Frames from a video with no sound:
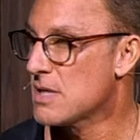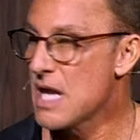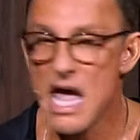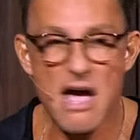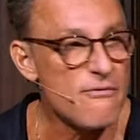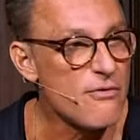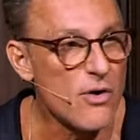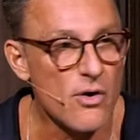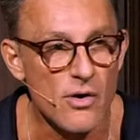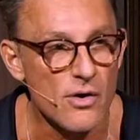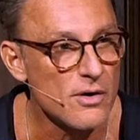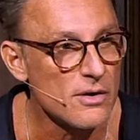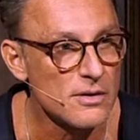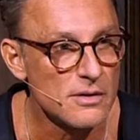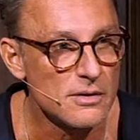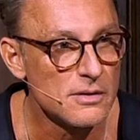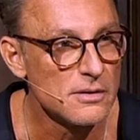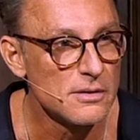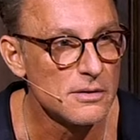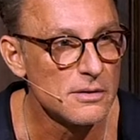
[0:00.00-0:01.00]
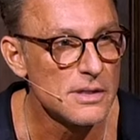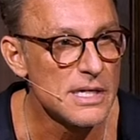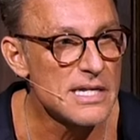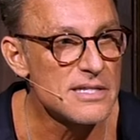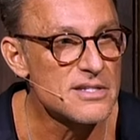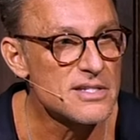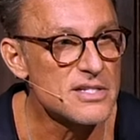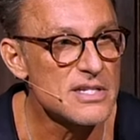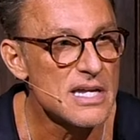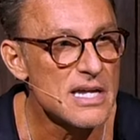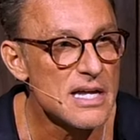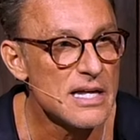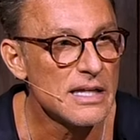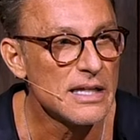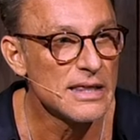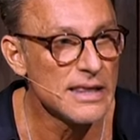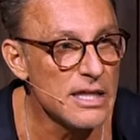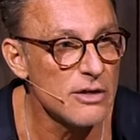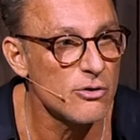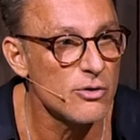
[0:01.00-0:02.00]
ever. It's
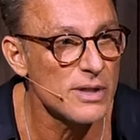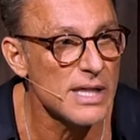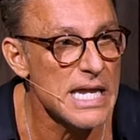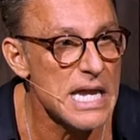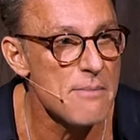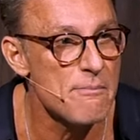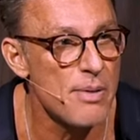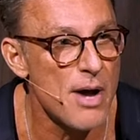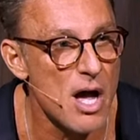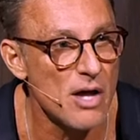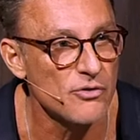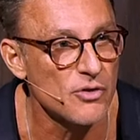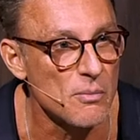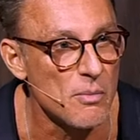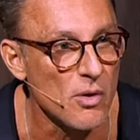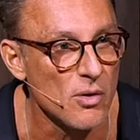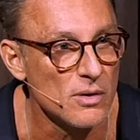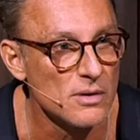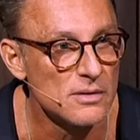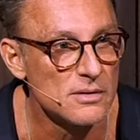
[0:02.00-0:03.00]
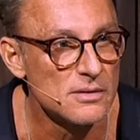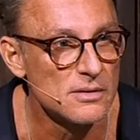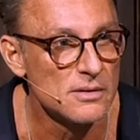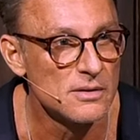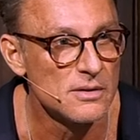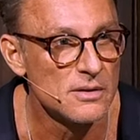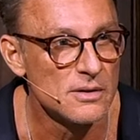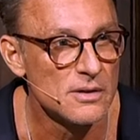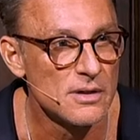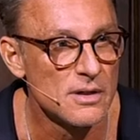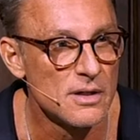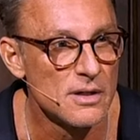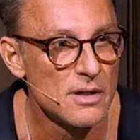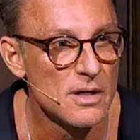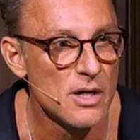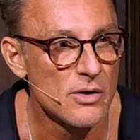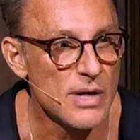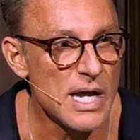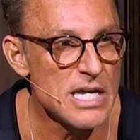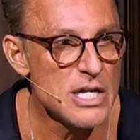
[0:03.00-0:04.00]
literally impossible.
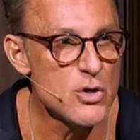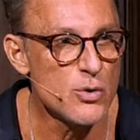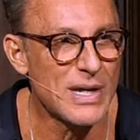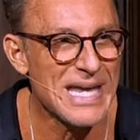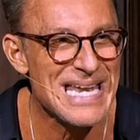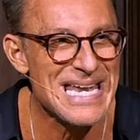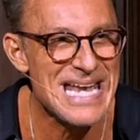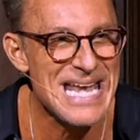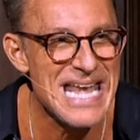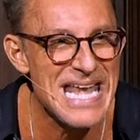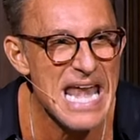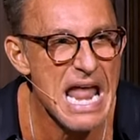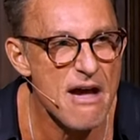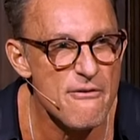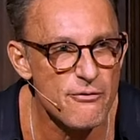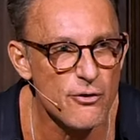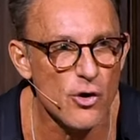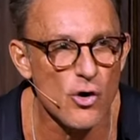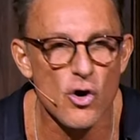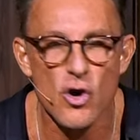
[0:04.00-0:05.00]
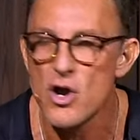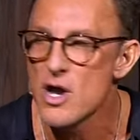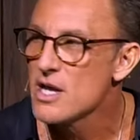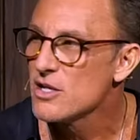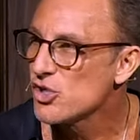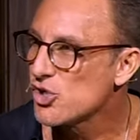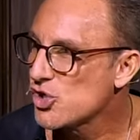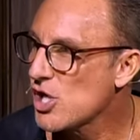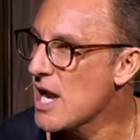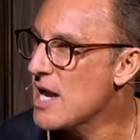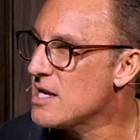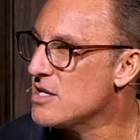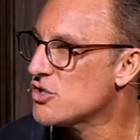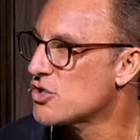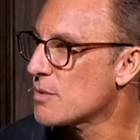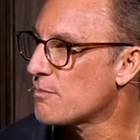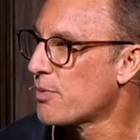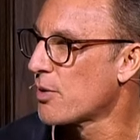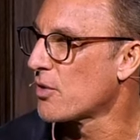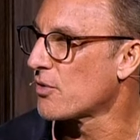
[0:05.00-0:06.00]
Okay, you can never change
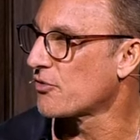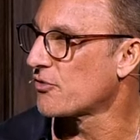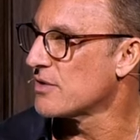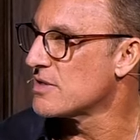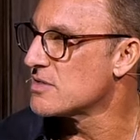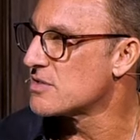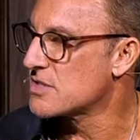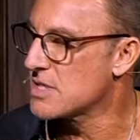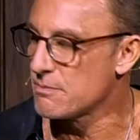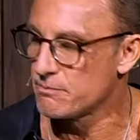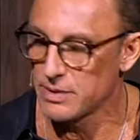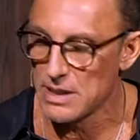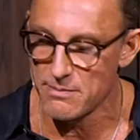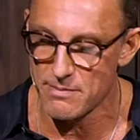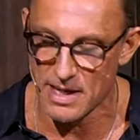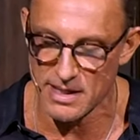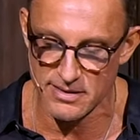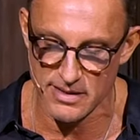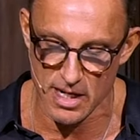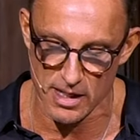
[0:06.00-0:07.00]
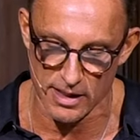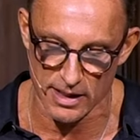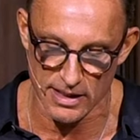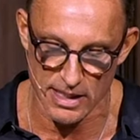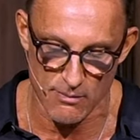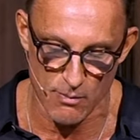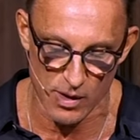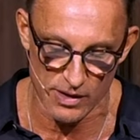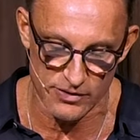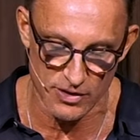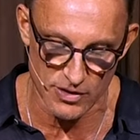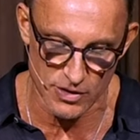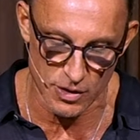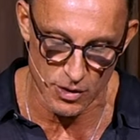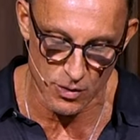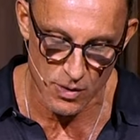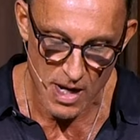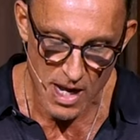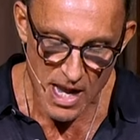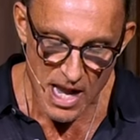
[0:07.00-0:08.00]
a person simply by telling them what to
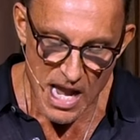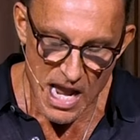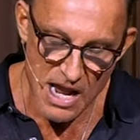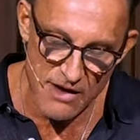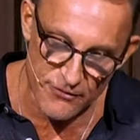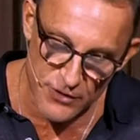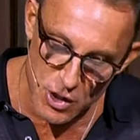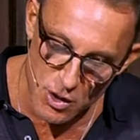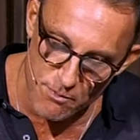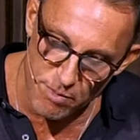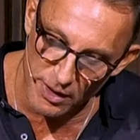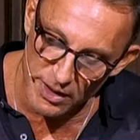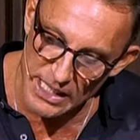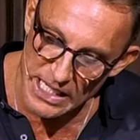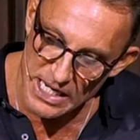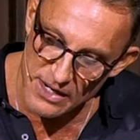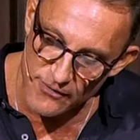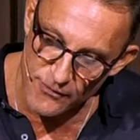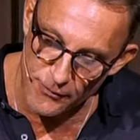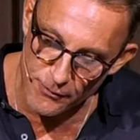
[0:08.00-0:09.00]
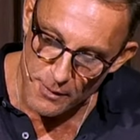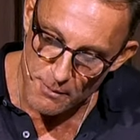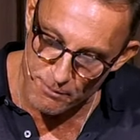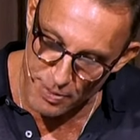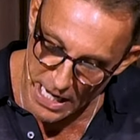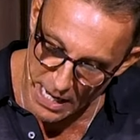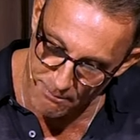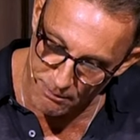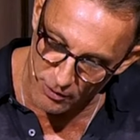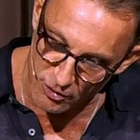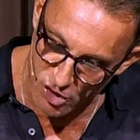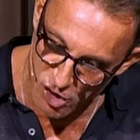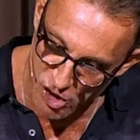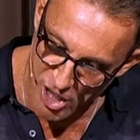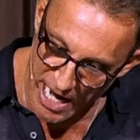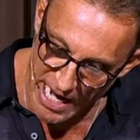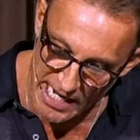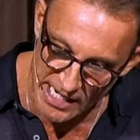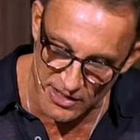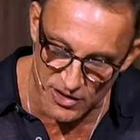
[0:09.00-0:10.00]
do. If you believe people
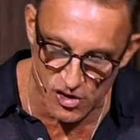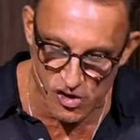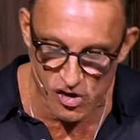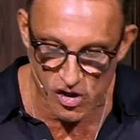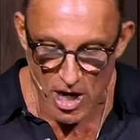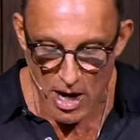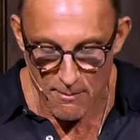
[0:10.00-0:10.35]
change